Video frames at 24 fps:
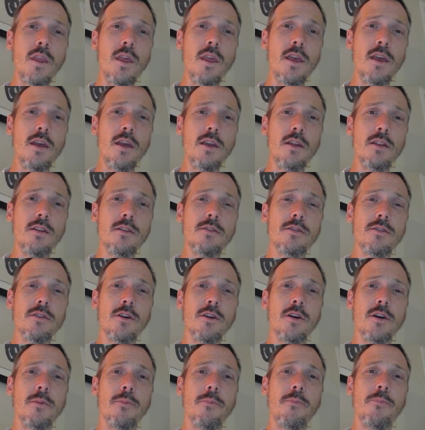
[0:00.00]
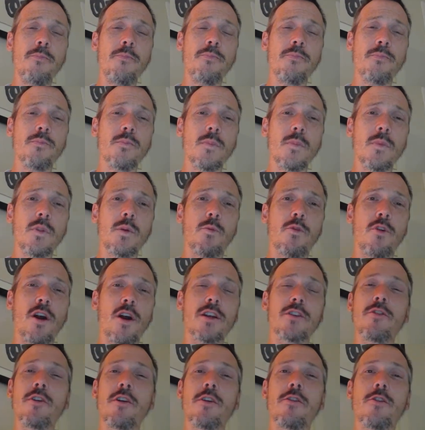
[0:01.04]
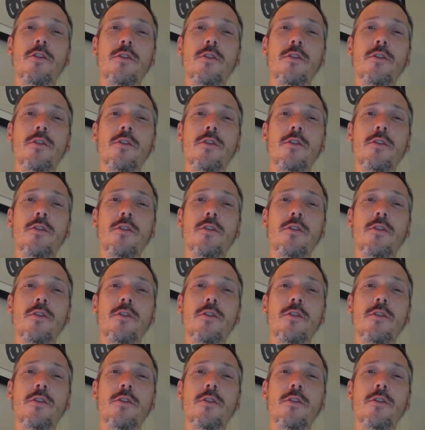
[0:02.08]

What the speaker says: And the proctoring